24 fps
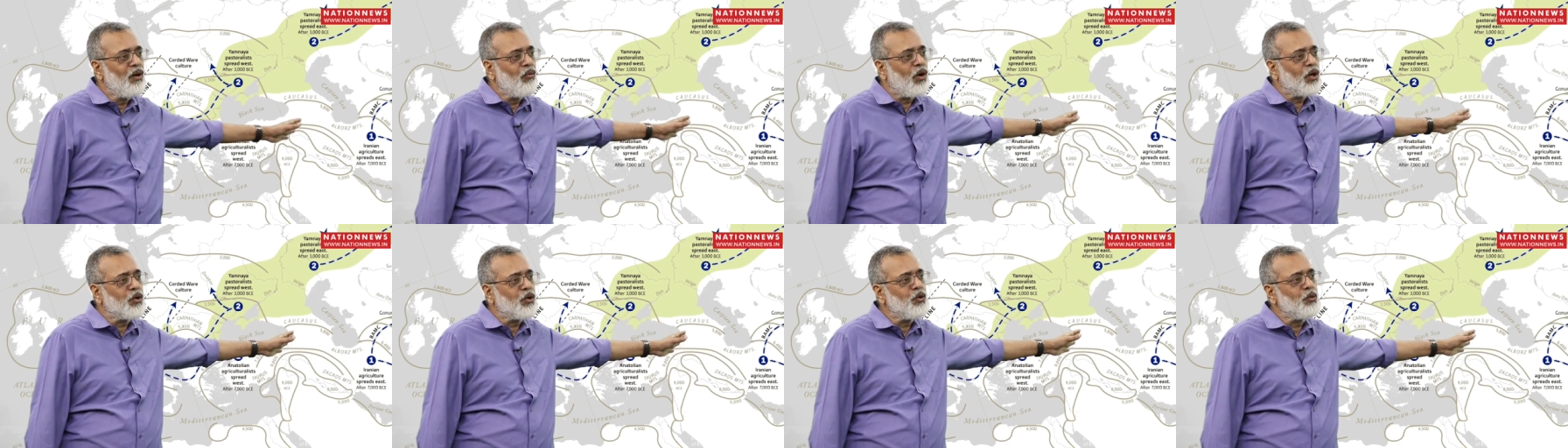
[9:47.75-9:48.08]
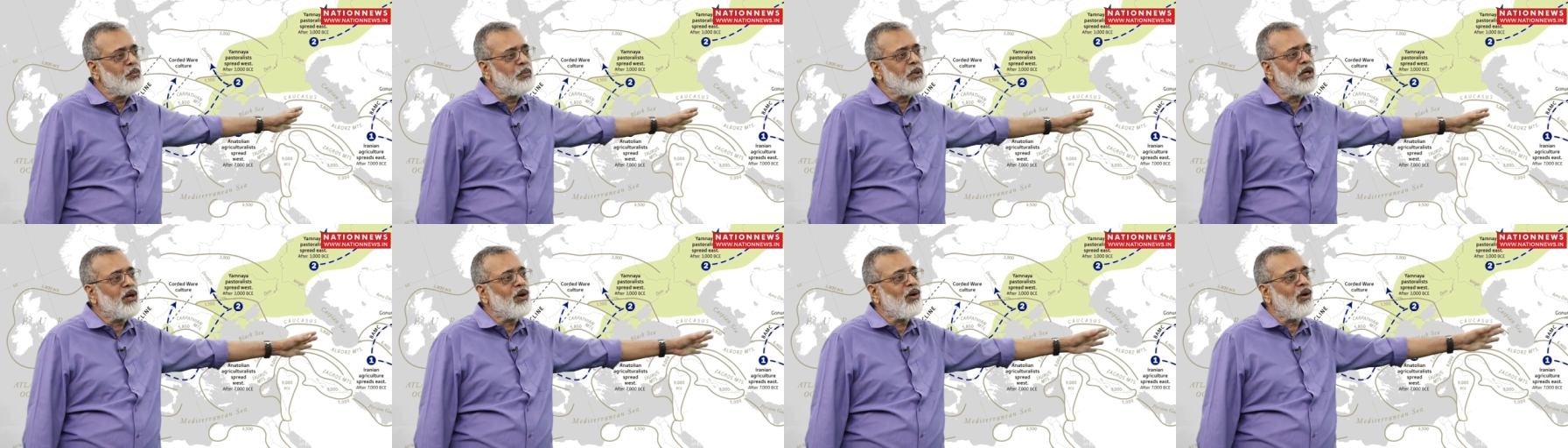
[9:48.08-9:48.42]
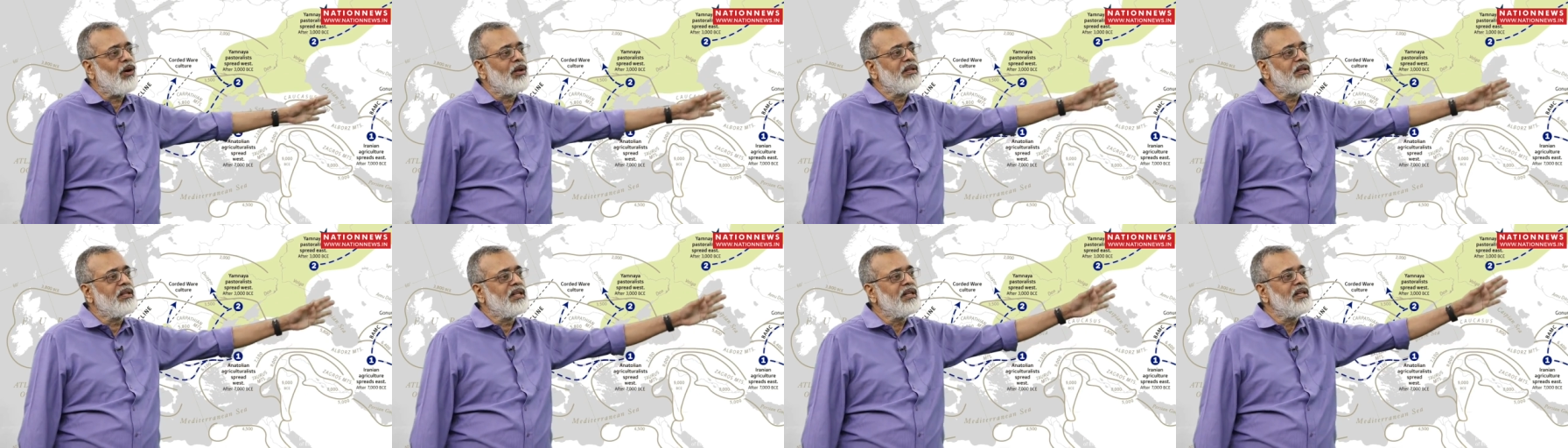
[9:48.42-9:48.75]
what would be
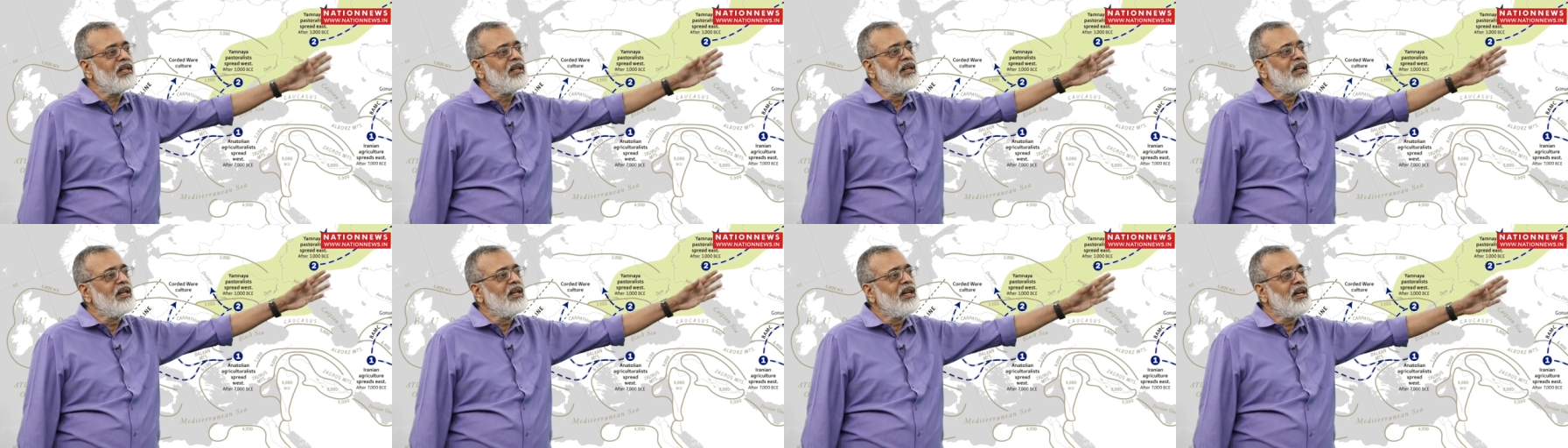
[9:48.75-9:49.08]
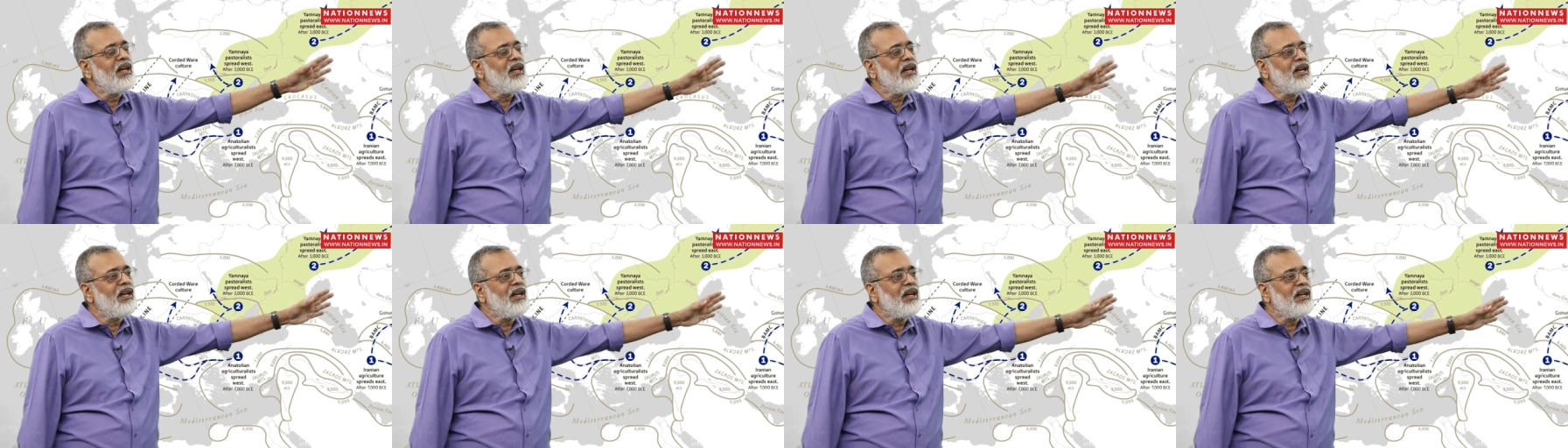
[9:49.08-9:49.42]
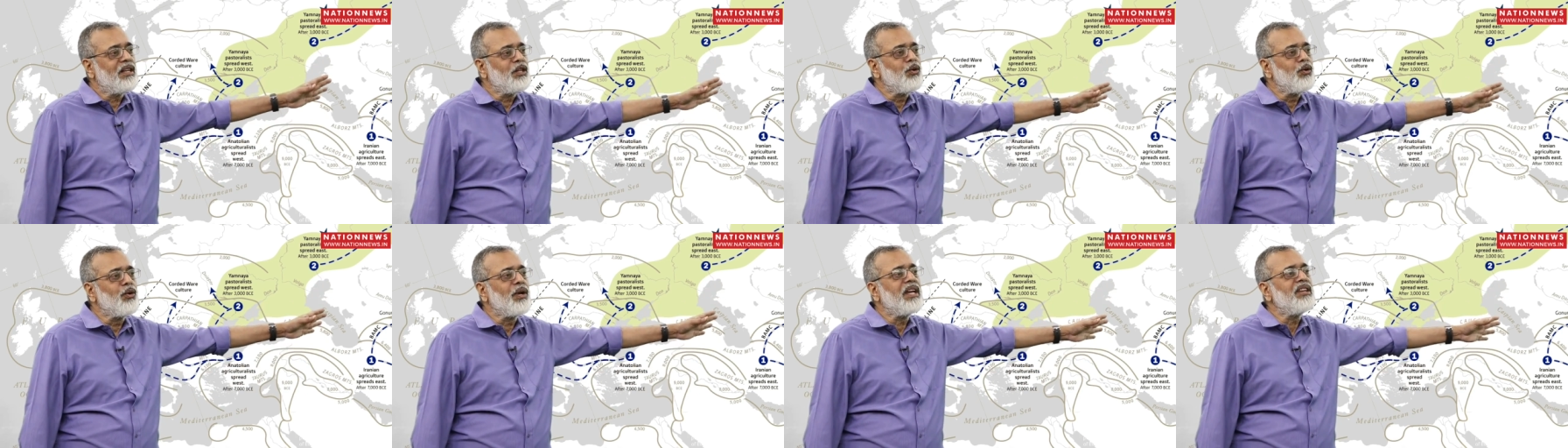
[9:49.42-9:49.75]
called the uh,
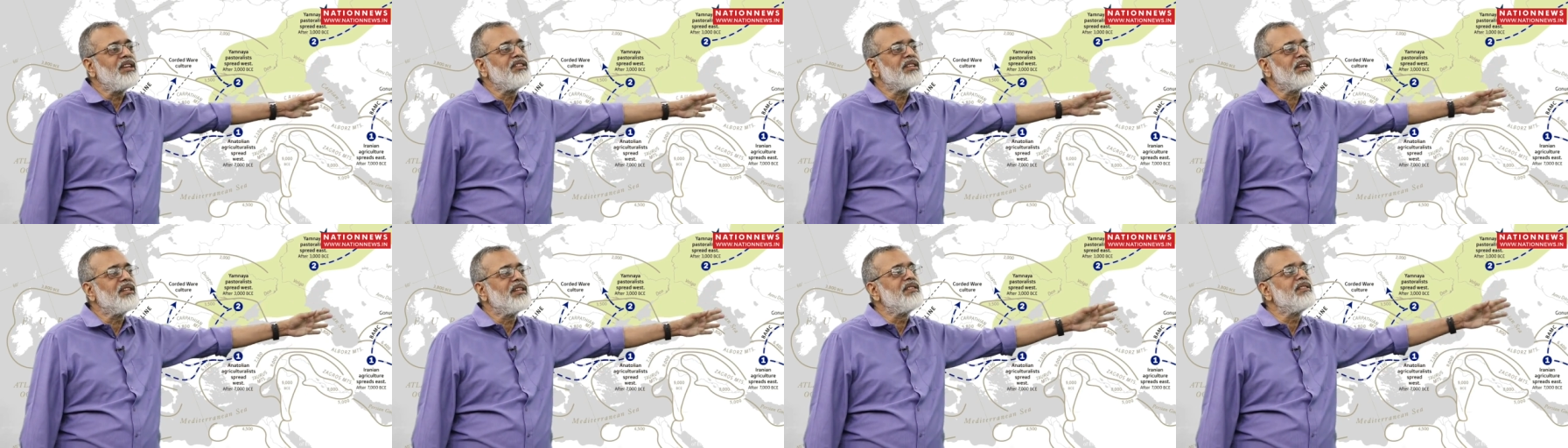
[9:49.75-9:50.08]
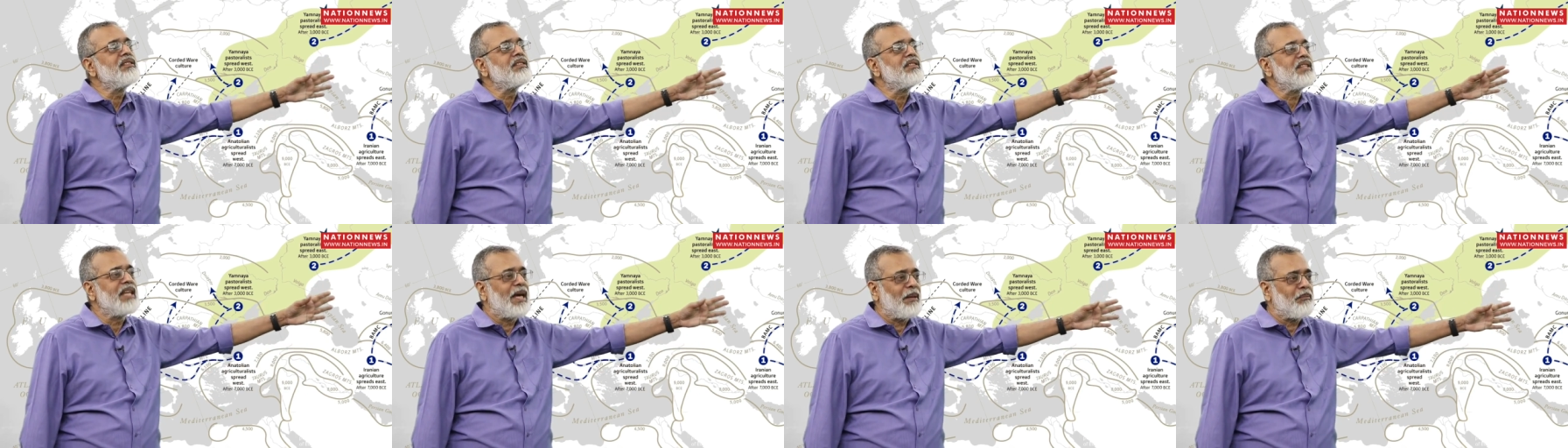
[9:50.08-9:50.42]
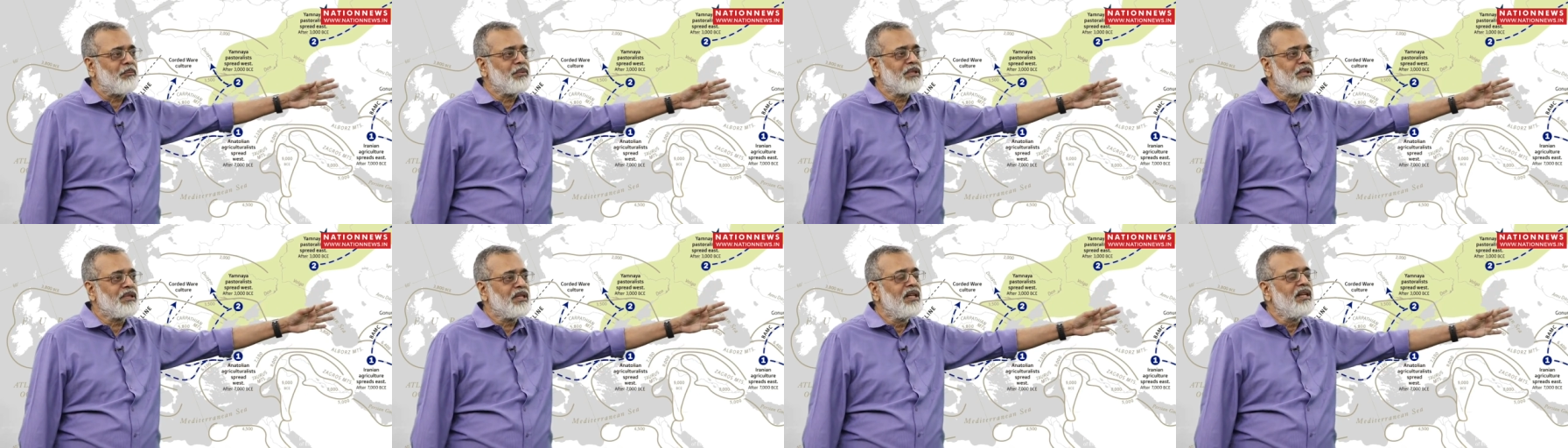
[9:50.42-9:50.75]
Eurasian
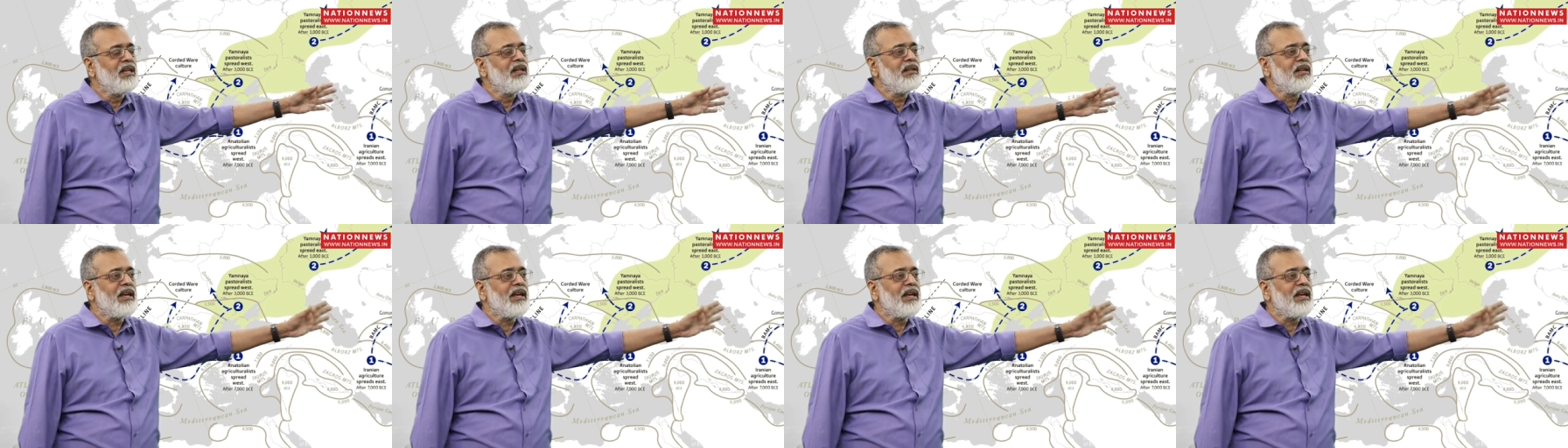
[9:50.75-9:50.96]
steppes,